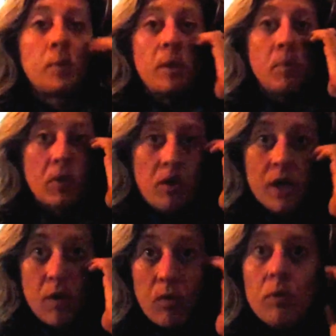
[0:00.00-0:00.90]
people are
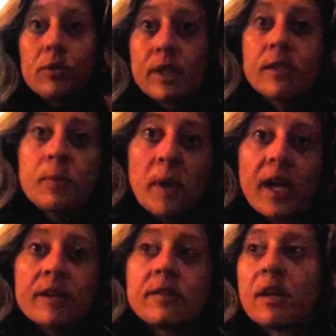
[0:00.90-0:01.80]
here holding
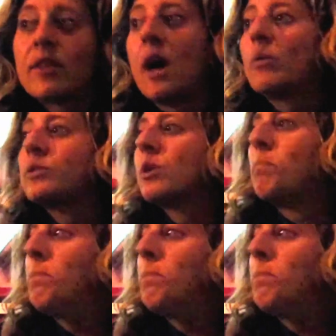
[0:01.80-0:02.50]
space, and that was